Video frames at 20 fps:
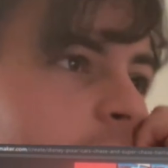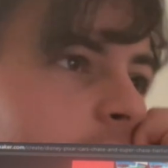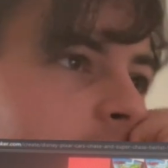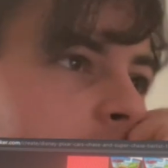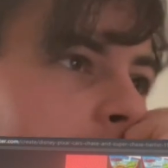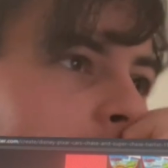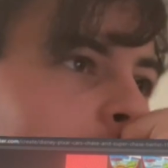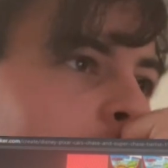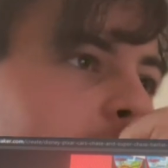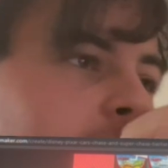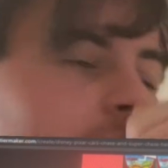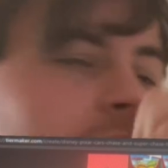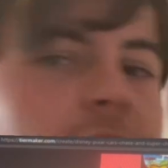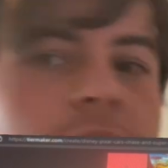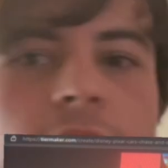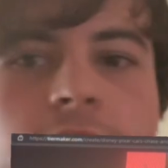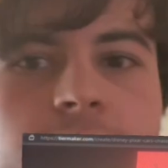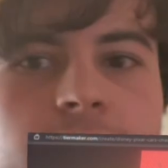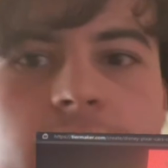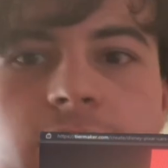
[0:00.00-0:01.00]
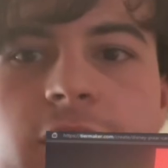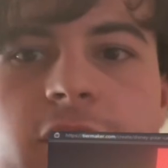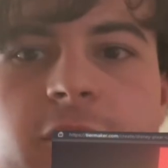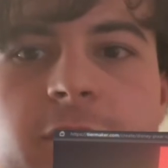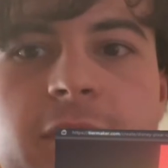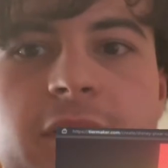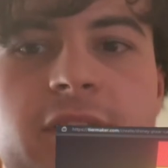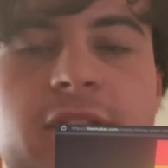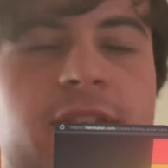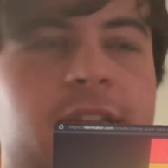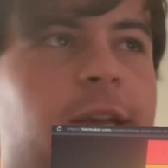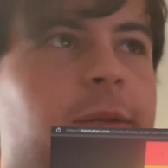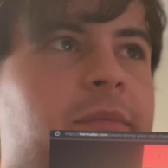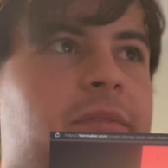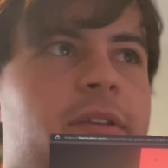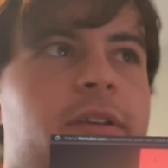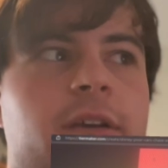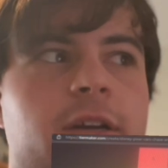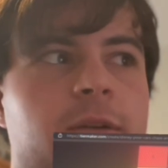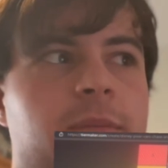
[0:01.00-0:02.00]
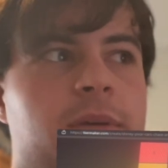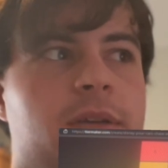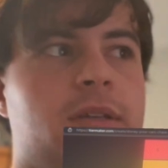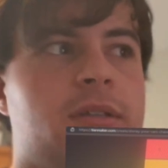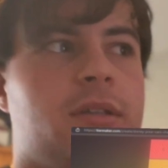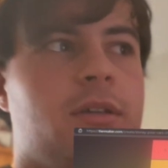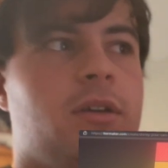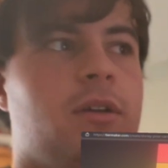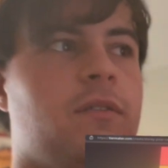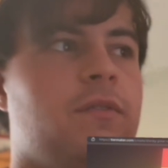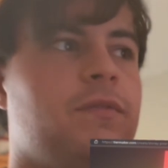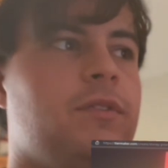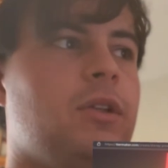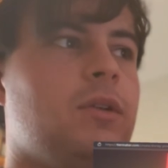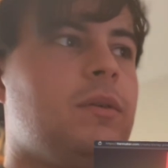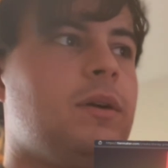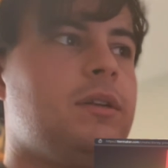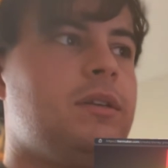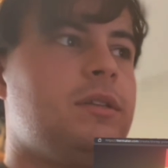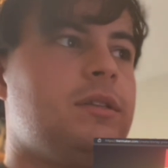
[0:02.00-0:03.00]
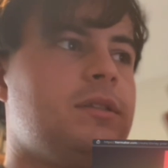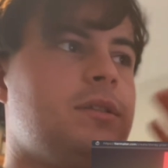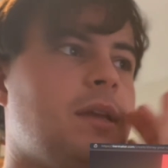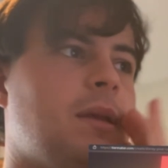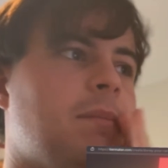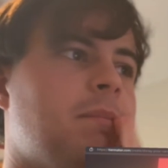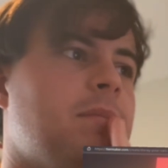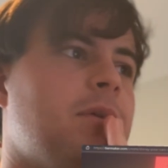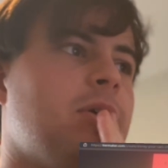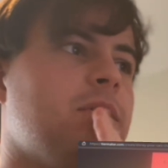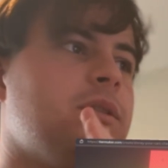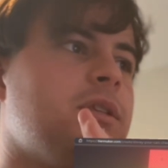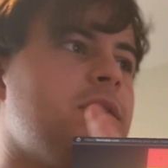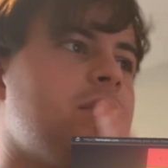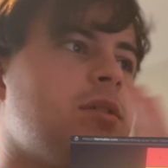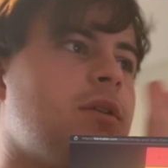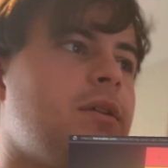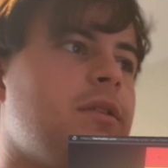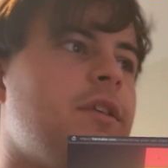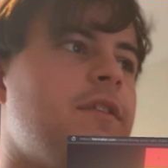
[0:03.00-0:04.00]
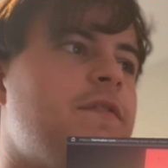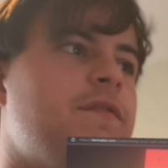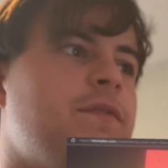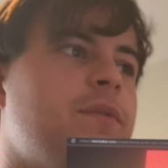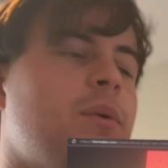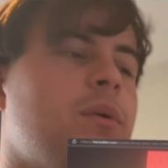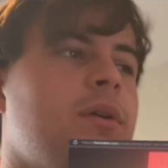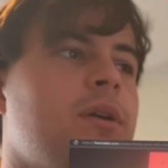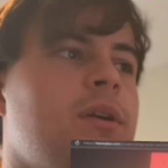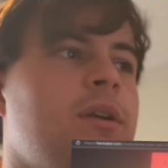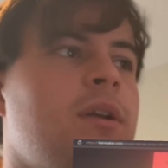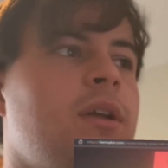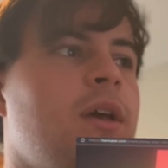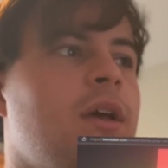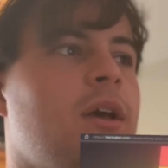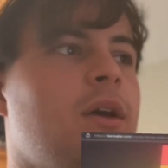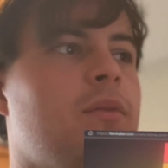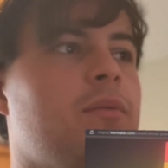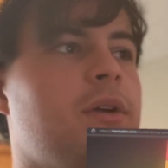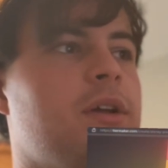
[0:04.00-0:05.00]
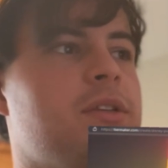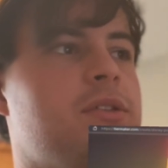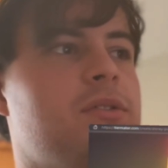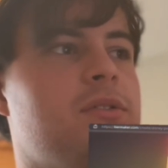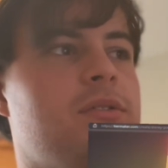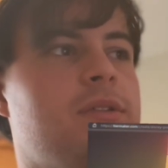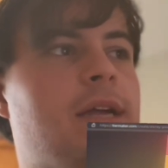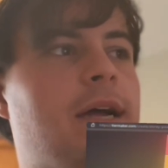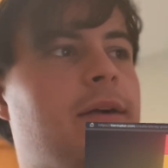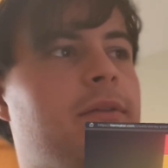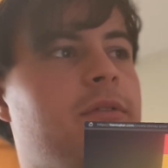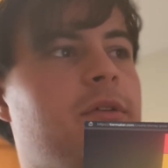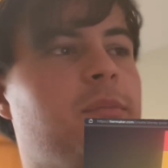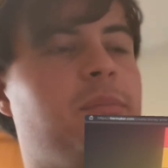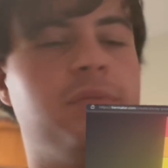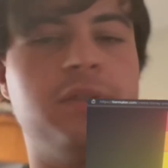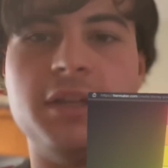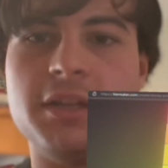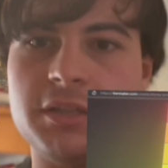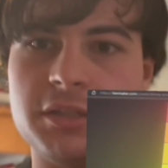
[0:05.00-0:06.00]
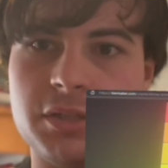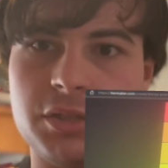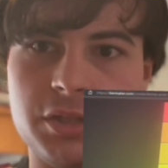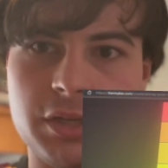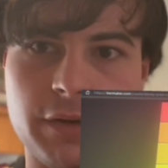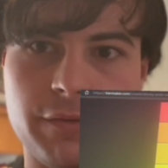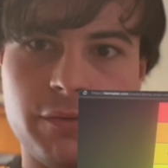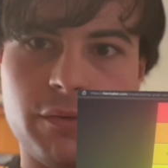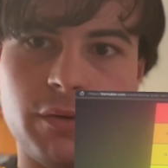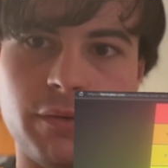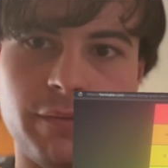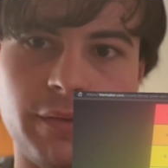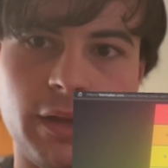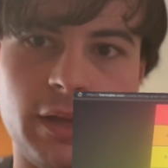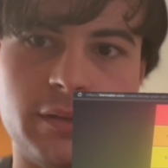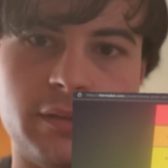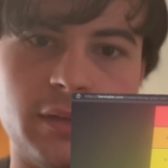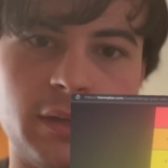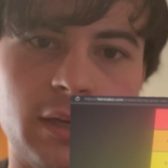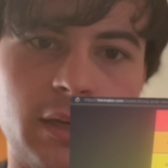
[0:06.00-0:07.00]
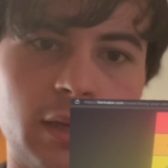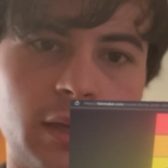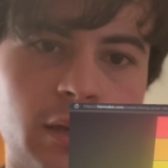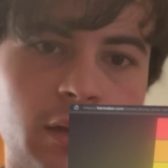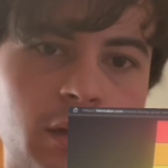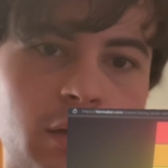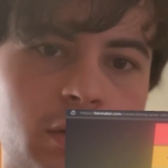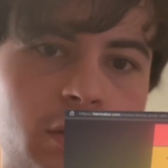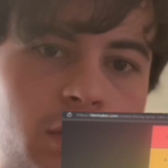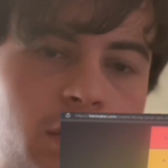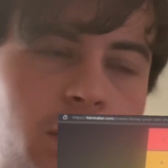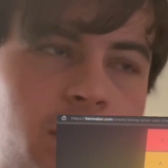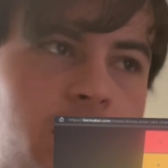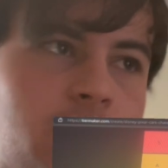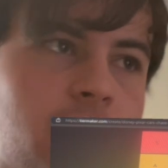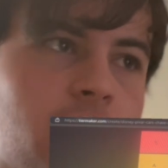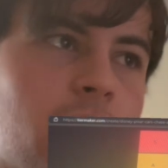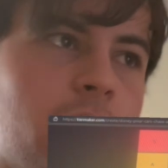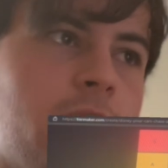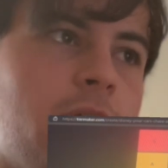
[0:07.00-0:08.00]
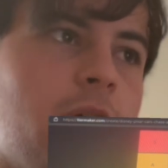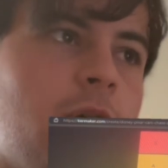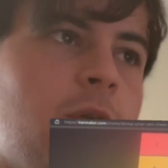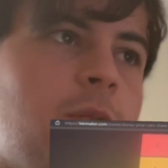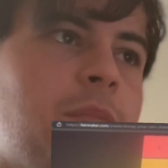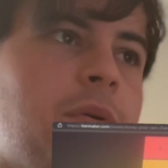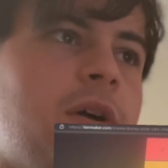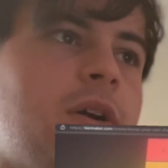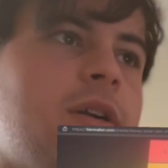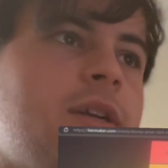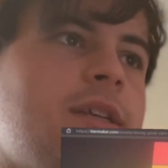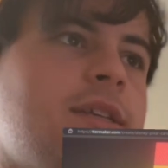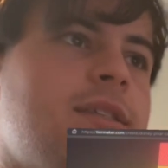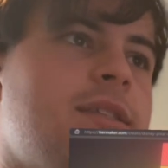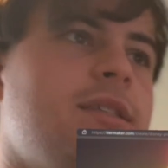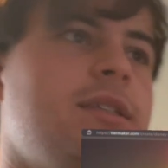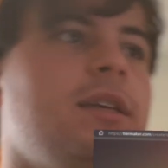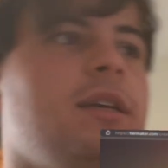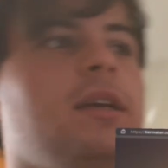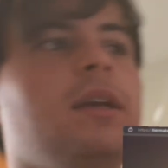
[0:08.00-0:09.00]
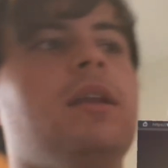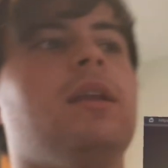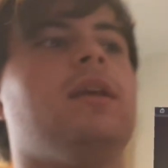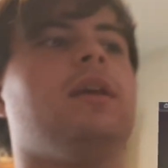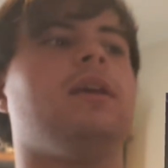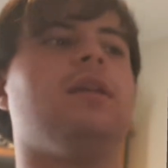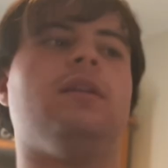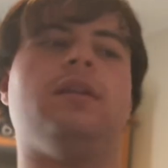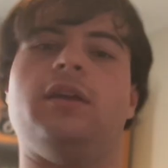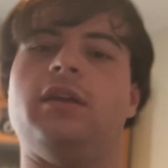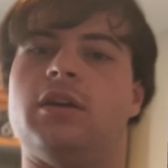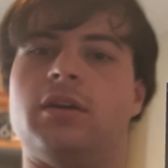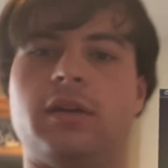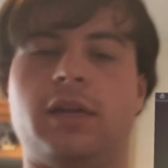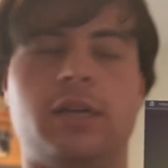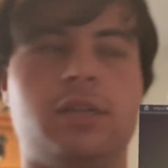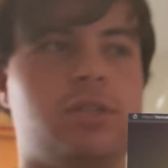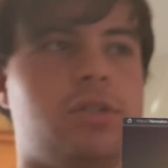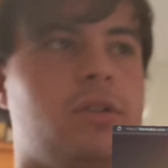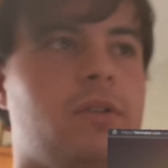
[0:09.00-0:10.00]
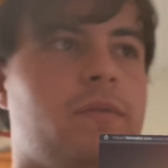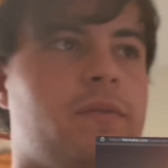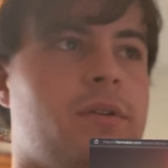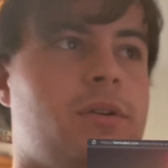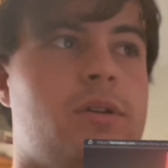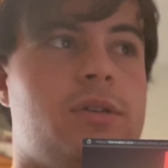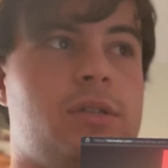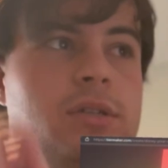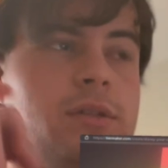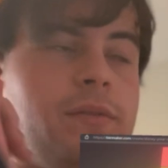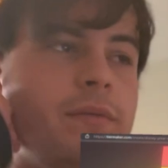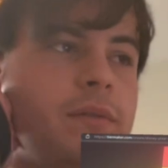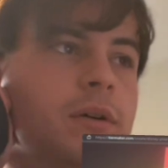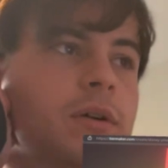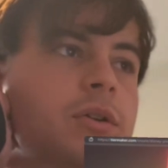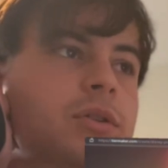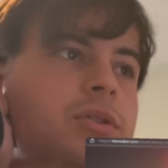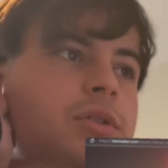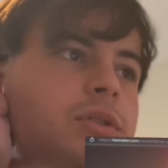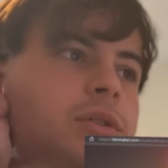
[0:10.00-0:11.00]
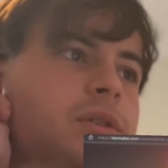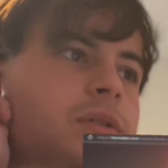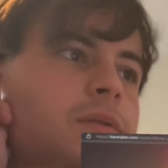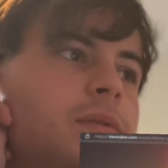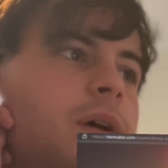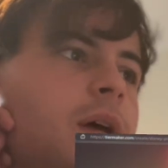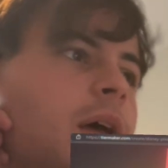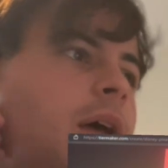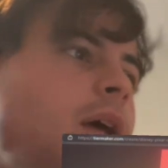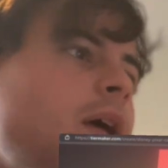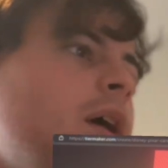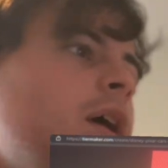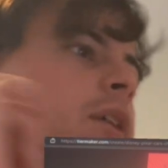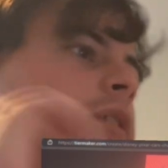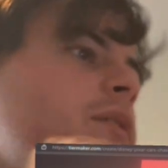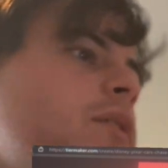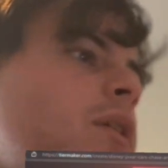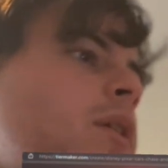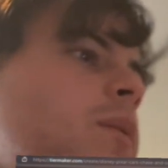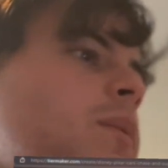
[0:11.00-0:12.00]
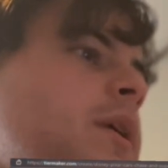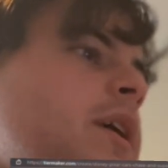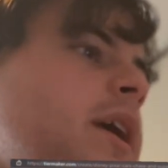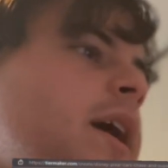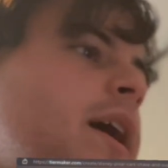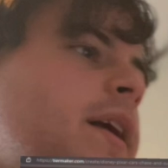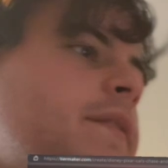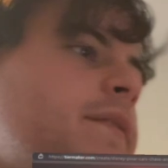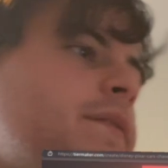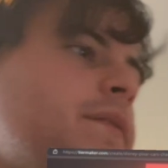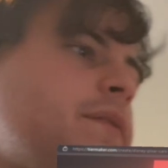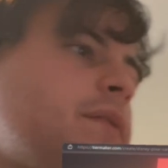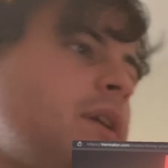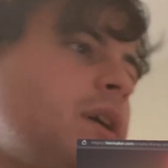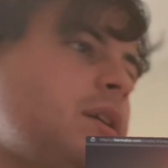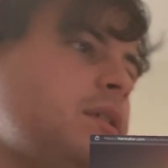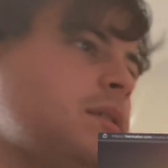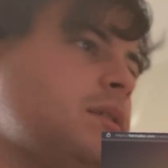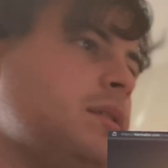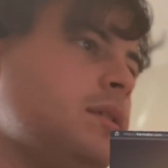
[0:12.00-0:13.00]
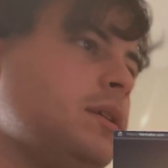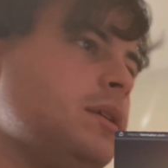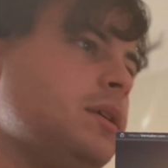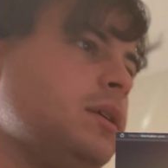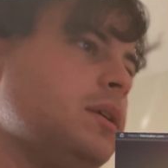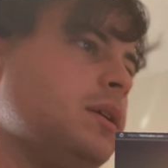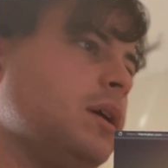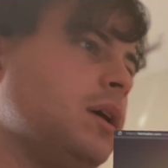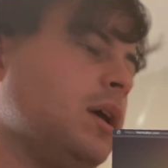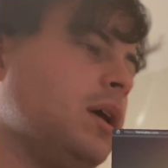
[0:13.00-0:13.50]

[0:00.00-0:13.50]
5 feel like all deserve to be in the same tier because they all float under the same boat. These are the foreign racers that replaced Jeff Gorvette in the Tokyo Party scene in international versions of Cars 2. So we have Frosty,